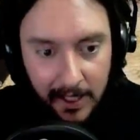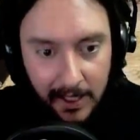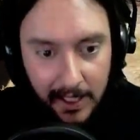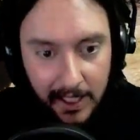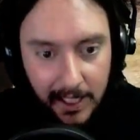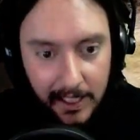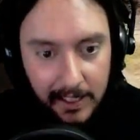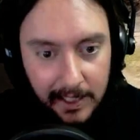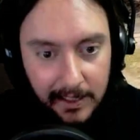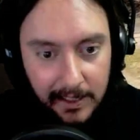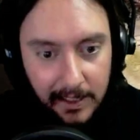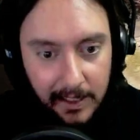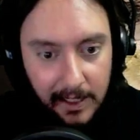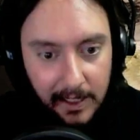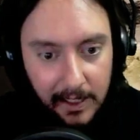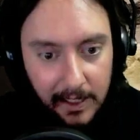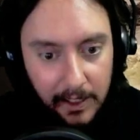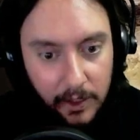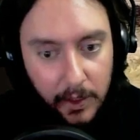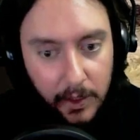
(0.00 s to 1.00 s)
it
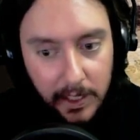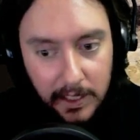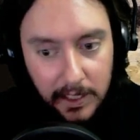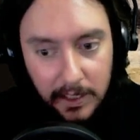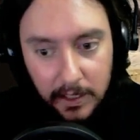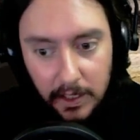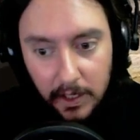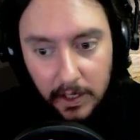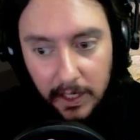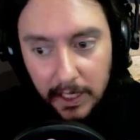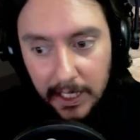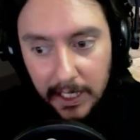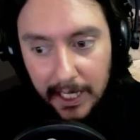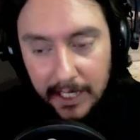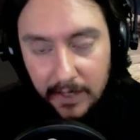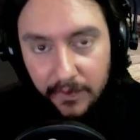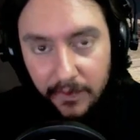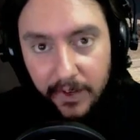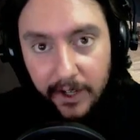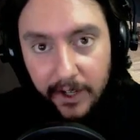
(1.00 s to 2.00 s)

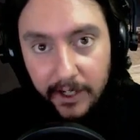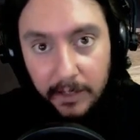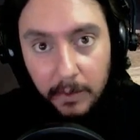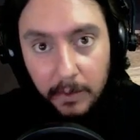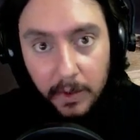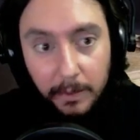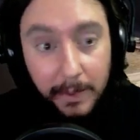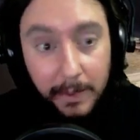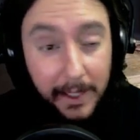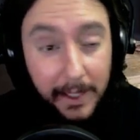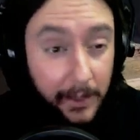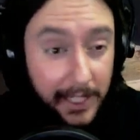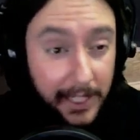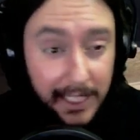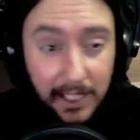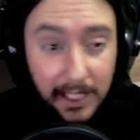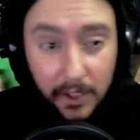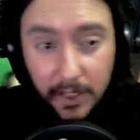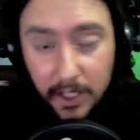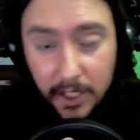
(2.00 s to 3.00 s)
has variable bitrate,
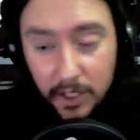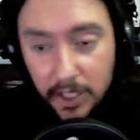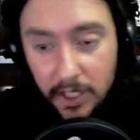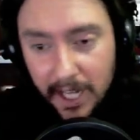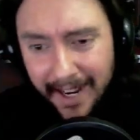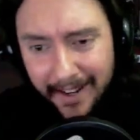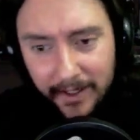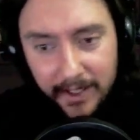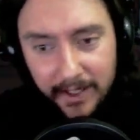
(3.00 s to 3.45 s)
and you can dial